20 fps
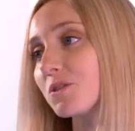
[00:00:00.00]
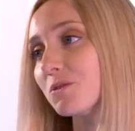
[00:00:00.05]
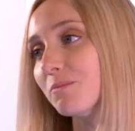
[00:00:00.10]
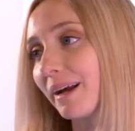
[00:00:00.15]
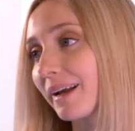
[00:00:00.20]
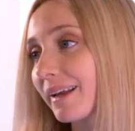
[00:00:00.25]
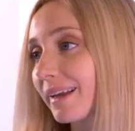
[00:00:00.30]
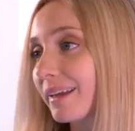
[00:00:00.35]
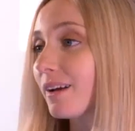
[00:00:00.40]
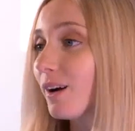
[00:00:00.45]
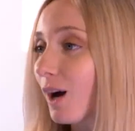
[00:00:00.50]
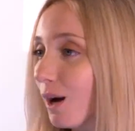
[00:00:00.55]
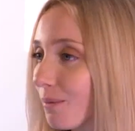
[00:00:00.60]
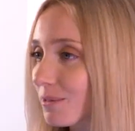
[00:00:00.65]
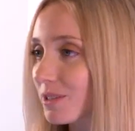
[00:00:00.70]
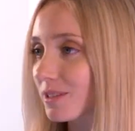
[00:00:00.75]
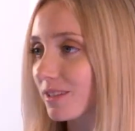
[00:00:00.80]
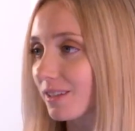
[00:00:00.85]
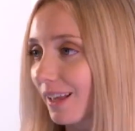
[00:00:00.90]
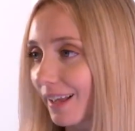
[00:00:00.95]
of my
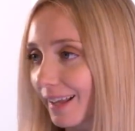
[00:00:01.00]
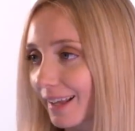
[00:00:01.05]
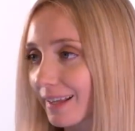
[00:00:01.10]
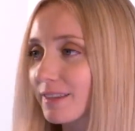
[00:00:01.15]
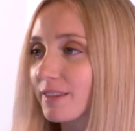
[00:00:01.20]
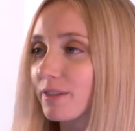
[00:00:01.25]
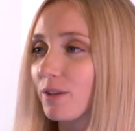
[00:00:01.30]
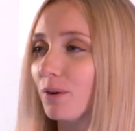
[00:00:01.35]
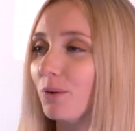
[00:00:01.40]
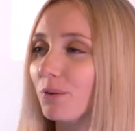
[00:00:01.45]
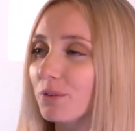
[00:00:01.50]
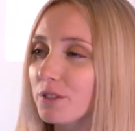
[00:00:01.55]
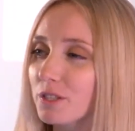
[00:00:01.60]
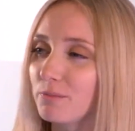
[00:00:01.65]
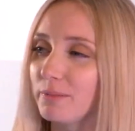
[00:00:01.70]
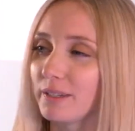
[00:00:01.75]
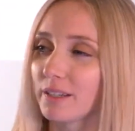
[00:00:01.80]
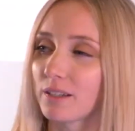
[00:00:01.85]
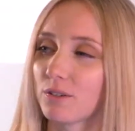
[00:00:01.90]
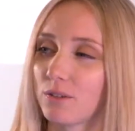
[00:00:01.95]
e-commerce clients, the
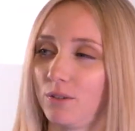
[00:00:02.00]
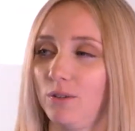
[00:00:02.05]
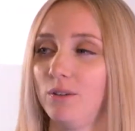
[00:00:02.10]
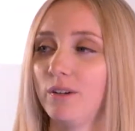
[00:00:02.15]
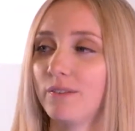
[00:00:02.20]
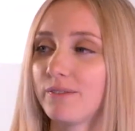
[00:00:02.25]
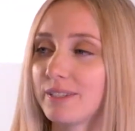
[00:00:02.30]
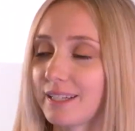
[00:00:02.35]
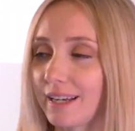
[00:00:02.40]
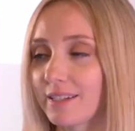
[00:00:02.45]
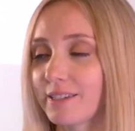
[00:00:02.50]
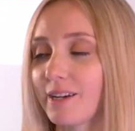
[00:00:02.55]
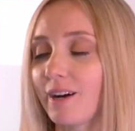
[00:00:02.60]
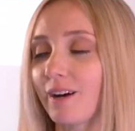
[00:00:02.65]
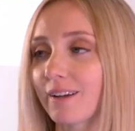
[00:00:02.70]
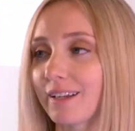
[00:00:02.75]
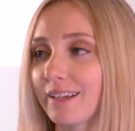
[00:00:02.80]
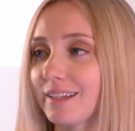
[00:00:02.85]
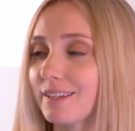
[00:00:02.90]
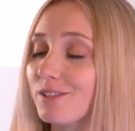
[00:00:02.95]
ultimate goal of
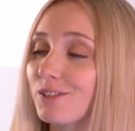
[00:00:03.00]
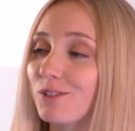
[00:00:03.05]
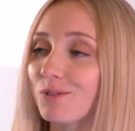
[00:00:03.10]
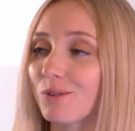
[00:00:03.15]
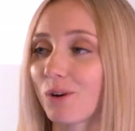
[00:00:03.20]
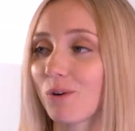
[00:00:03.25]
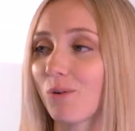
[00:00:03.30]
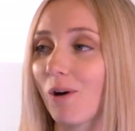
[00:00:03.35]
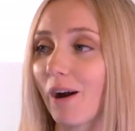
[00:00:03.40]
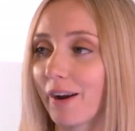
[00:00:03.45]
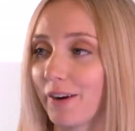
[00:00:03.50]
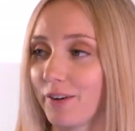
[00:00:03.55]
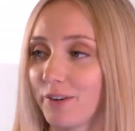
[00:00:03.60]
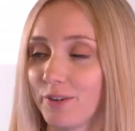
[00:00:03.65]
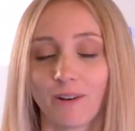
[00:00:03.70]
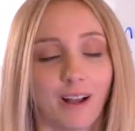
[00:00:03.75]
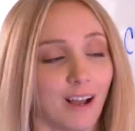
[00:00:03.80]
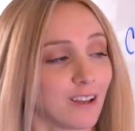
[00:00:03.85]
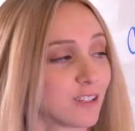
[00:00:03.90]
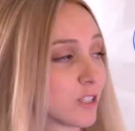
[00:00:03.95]
TikTok is to acquire
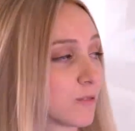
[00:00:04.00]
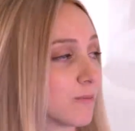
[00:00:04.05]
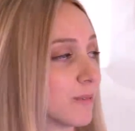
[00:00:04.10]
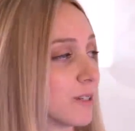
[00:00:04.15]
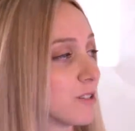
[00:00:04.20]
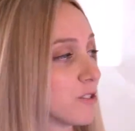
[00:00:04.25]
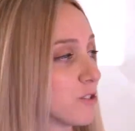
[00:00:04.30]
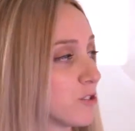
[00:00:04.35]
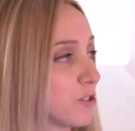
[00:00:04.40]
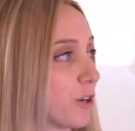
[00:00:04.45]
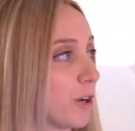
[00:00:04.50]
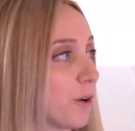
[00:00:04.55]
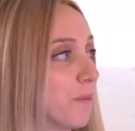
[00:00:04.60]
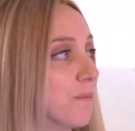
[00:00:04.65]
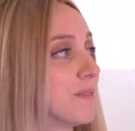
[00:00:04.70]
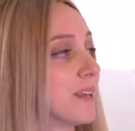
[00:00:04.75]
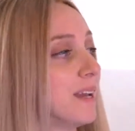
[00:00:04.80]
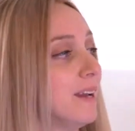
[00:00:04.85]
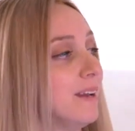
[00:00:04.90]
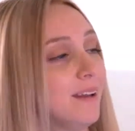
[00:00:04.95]
new customers.
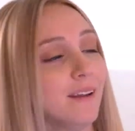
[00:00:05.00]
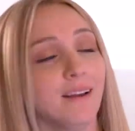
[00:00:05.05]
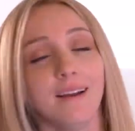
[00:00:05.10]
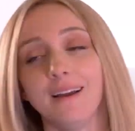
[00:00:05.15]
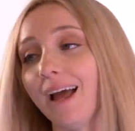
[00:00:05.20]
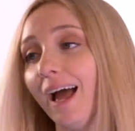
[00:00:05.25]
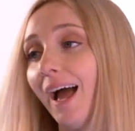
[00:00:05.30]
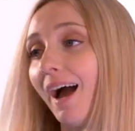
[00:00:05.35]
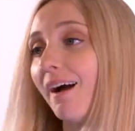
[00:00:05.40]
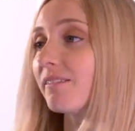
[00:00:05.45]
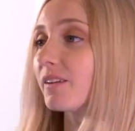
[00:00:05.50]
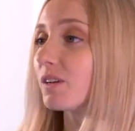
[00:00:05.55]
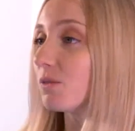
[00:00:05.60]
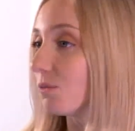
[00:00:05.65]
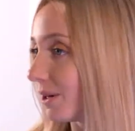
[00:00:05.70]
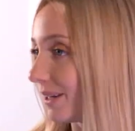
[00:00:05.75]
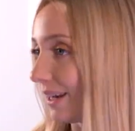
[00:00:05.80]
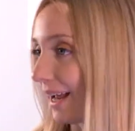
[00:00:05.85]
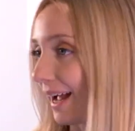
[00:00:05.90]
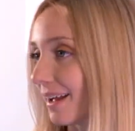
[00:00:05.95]
So having
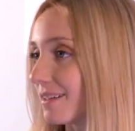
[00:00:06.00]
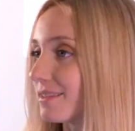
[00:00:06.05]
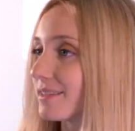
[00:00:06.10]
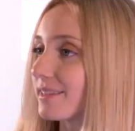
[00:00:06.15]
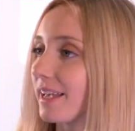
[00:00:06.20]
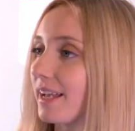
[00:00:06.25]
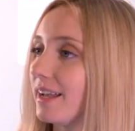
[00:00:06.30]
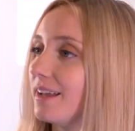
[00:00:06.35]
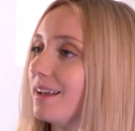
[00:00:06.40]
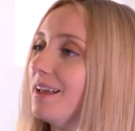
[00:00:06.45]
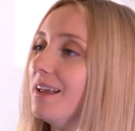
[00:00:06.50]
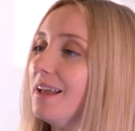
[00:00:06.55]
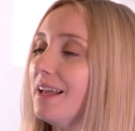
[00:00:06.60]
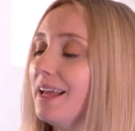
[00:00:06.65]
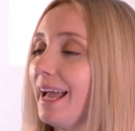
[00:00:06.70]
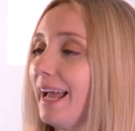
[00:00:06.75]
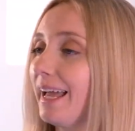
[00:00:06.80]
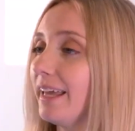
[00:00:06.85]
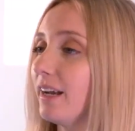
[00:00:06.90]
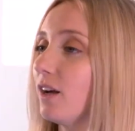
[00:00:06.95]
one ad
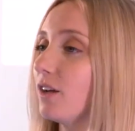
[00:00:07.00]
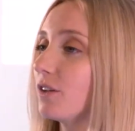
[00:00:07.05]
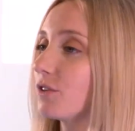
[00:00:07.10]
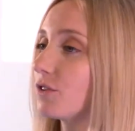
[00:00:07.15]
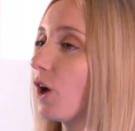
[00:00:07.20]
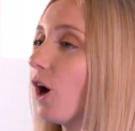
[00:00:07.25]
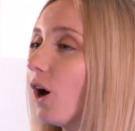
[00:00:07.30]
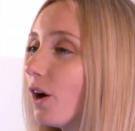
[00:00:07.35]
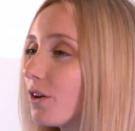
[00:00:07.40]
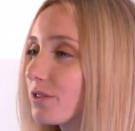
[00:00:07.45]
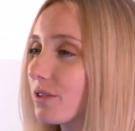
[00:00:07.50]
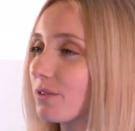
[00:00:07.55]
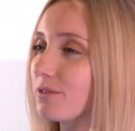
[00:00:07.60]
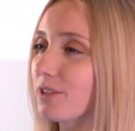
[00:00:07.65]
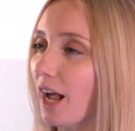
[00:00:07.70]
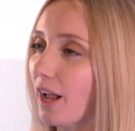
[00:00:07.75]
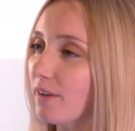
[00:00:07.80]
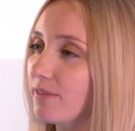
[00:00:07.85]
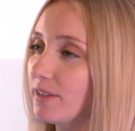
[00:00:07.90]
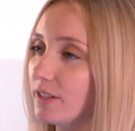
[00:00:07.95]
set, and I'll also
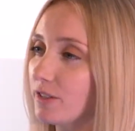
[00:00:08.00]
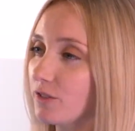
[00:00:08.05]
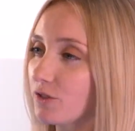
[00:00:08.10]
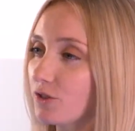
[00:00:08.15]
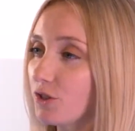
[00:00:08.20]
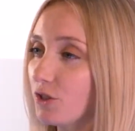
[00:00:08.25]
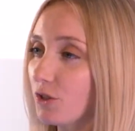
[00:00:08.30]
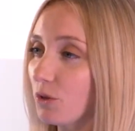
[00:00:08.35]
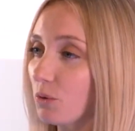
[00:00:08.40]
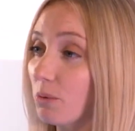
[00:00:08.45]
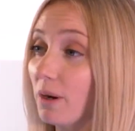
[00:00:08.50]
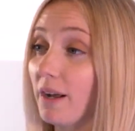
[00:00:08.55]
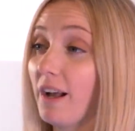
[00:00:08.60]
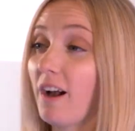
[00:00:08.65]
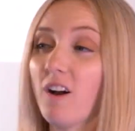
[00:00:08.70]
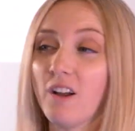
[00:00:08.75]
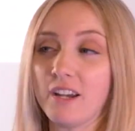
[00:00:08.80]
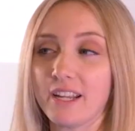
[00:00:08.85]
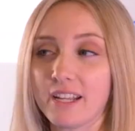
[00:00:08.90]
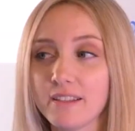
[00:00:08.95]
dive into
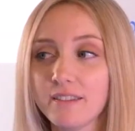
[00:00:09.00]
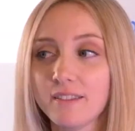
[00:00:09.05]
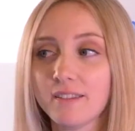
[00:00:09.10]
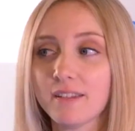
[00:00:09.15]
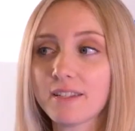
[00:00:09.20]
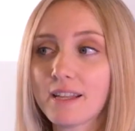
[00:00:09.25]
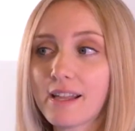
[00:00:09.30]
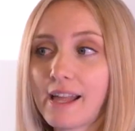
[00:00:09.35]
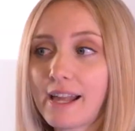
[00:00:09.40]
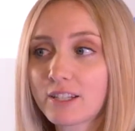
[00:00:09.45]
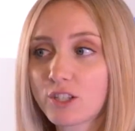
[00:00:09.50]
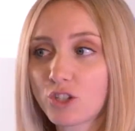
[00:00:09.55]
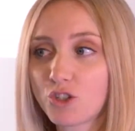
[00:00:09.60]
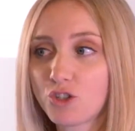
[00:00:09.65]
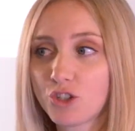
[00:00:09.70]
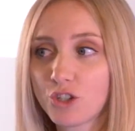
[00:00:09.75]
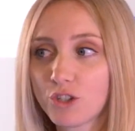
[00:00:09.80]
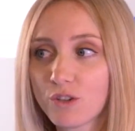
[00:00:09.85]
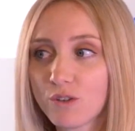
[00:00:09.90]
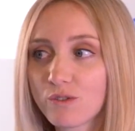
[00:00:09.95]
what audiences I like to
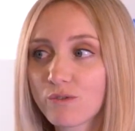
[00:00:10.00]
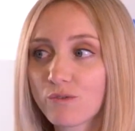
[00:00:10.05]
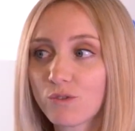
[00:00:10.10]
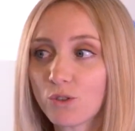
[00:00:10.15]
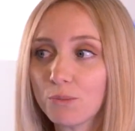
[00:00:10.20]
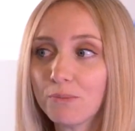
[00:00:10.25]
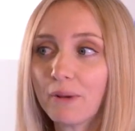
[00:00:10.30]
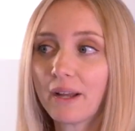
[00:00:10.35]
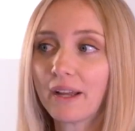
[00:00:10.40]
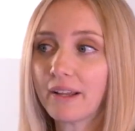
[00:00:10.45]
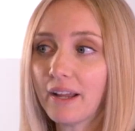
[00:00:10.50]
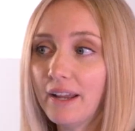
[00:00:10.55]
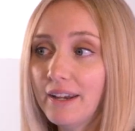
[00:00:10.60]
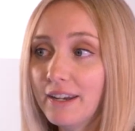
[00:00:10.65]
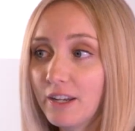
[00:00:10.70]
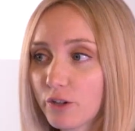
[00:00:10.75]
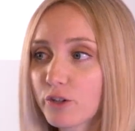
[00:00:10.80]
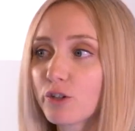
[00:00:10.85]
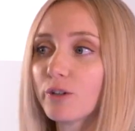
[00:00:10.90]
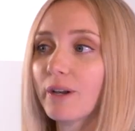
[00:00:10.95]
choose for my
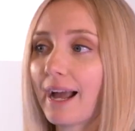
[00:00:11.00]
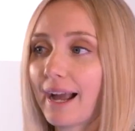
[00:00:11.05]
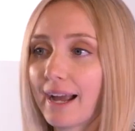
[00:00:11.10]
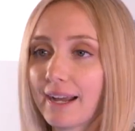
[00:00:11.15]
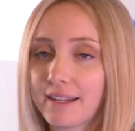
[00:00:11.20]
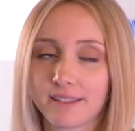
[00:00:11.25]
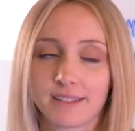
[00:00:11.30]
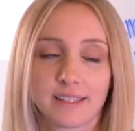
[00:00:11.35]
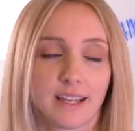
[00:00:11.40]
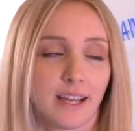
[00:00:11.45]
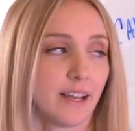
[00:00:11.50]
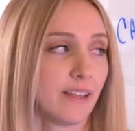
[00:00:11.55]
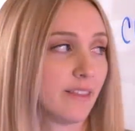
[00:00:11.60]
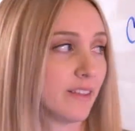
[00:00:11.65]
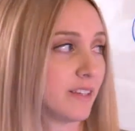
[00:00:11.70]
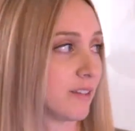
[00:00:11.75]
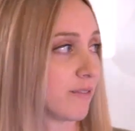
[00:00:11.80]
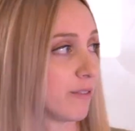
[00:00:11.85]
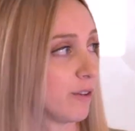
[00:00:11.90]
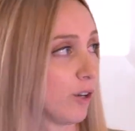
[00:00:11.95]
initial ad set and
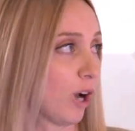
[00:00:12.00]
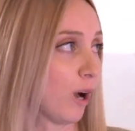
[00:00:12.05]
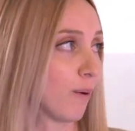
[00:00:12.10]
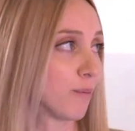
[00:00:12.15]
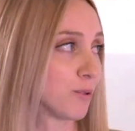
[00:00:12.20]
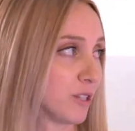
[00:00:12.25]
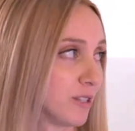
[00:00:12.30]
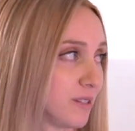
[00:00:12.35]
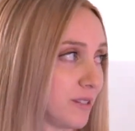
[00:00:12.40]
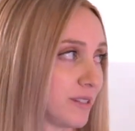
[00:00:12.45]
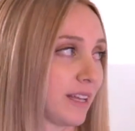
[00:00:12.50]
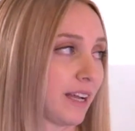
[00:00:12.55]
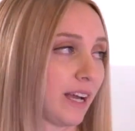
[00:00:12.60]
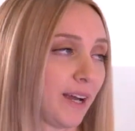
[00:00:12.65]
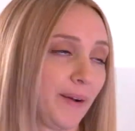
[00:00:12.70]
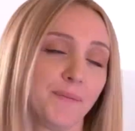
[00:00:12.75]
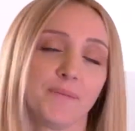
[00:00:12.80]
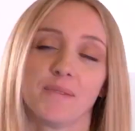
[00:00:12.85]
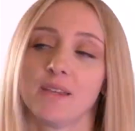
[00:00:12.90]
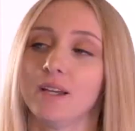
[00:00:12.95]
the different options
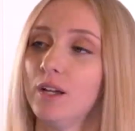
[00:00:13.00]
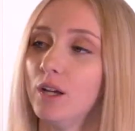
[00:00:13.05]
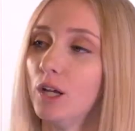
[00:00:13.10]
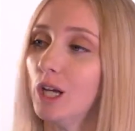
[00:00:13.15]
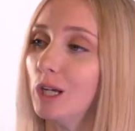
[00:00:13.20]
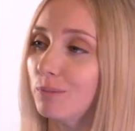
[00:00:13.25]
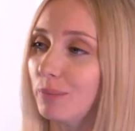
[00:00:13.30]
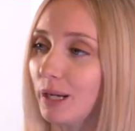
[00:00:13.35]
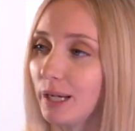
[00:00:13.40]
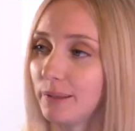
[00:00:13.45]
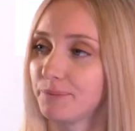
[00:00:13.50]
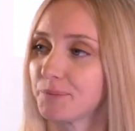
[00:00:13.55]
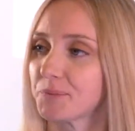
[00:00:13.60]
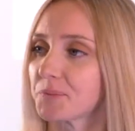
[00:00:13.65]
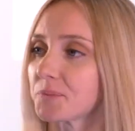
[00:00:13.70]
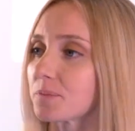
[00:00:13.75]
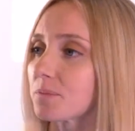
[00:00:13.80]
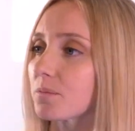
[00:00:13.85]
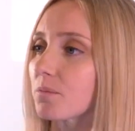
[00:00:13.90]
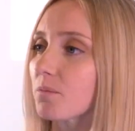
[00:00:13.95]
there,
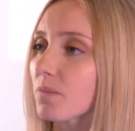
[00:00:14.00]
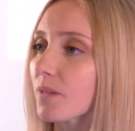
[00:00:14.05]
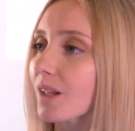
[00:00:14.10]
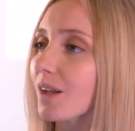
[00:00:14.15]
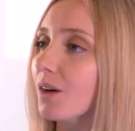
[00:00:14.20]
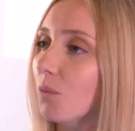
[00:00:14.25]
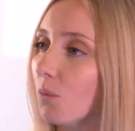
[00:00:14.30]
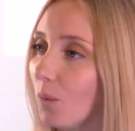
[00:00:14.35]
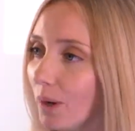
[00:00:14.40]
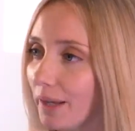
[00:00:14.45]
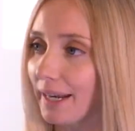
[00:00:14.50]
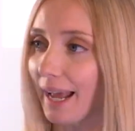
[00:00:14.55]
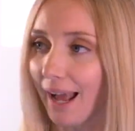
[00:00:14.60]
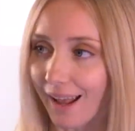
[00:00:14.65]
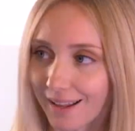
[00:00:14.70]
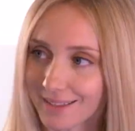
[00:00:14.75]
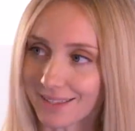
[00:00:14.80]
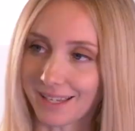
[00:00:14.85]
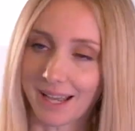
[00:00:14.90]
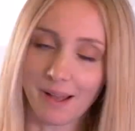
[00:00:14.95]
but one
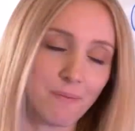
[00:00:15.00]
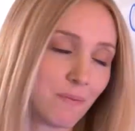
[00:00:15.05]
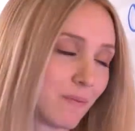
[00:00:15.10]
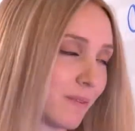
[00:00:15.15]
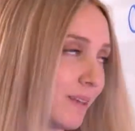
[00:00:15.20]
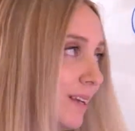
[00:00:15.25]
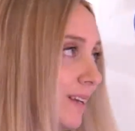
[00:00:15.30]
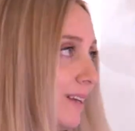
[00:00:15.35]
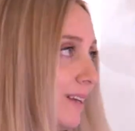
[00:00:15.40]
ad set.